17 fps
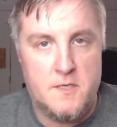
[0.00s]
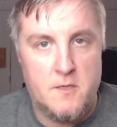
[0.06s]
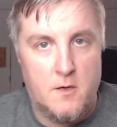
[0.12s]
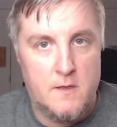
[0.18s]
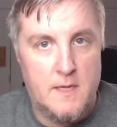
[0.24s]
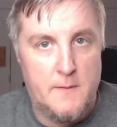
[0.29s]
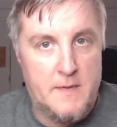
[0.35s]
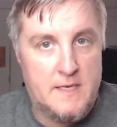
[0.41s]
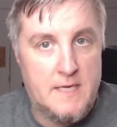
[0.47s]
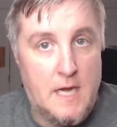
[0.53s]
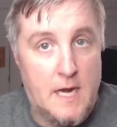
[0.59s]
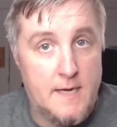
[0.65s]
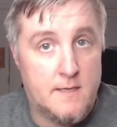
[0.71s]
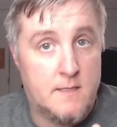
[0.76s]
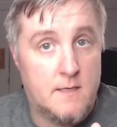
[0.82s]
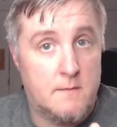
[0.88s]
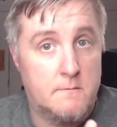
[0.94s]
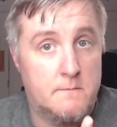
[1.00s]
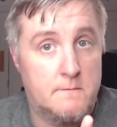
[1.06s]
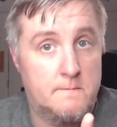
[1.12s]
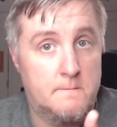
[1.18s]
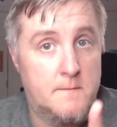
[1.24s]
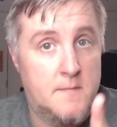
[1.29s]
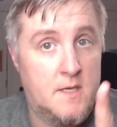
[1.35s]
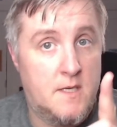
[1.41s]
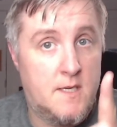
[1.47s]
and let me tell you something.
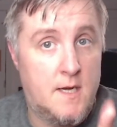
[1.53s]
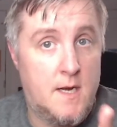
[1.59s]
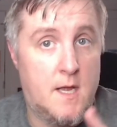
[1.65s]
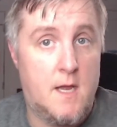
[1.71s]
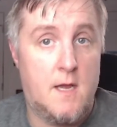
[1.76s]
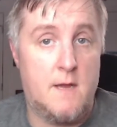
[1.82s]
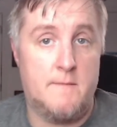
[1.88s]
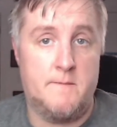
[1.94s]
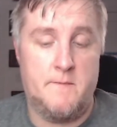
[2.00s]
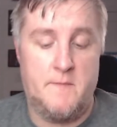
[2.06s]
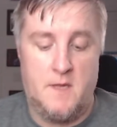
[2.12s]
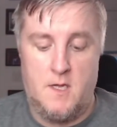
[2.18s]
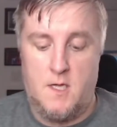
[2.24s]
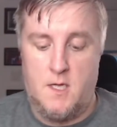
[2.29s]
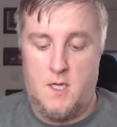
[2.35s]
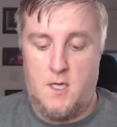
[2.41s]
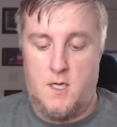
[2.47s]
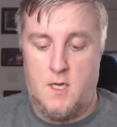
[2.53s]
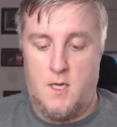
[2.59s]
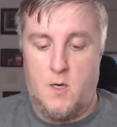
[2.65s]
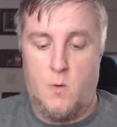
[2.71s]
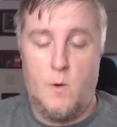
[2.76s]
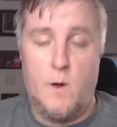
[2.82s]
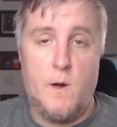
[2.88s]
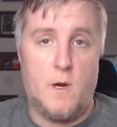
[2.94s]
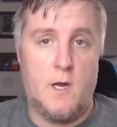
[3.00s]
Today,
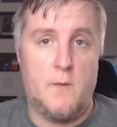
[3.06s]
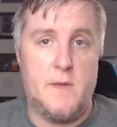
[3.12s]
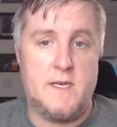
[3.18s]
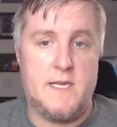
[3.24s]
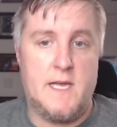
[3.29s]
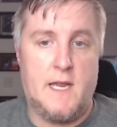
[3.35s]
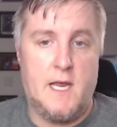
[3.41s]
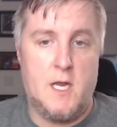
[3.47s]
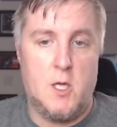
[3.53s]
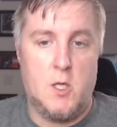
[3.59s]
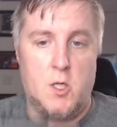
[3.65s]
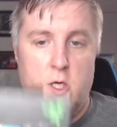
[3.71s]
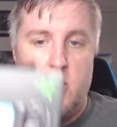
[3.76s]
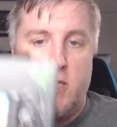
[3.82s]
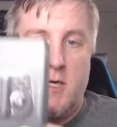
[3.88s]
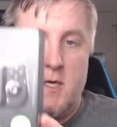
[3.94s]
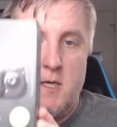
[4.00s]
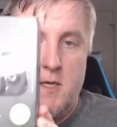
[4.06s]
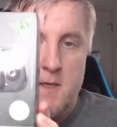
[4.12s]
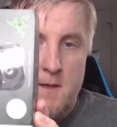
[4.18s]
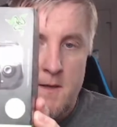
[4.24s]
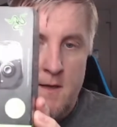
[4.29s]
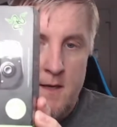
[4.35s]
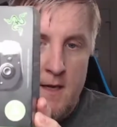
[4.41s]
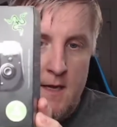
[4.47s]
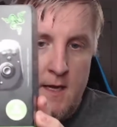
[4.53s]
we are going to be taking a look
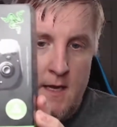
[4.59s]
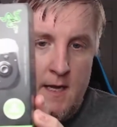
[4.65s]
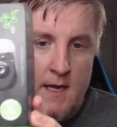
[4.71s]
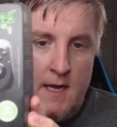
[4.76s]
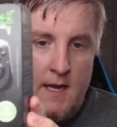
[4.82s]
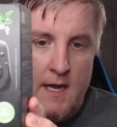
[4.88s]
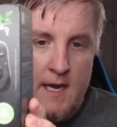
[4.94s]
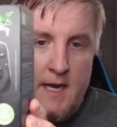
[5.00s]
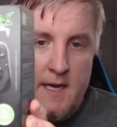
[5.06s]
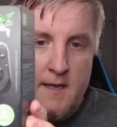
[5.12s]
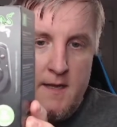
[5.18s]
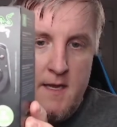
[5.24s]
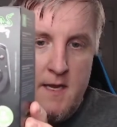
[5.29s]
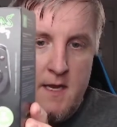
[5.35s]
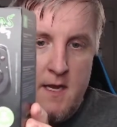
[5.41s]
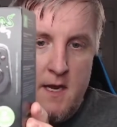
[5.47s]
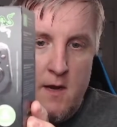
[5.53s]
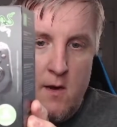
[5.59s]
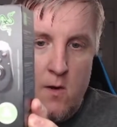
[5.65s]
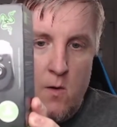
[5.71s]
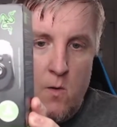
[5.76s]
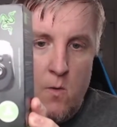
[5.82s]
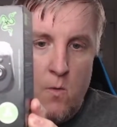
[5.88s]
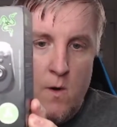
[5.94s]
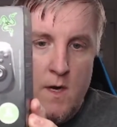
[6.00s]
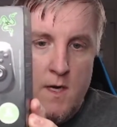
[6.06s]
at the
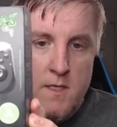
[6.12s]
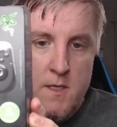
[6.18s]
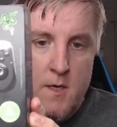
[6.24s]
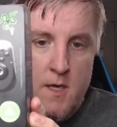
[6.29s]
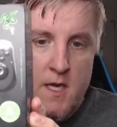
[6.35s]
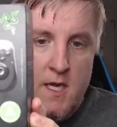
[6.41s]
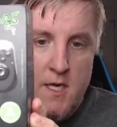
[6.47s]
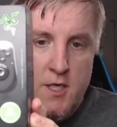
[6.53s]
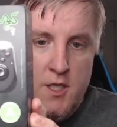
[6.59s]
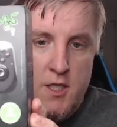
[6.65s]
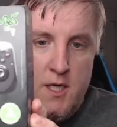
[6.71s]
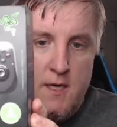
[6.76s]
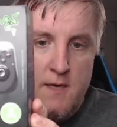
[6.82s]
Razer Kishi.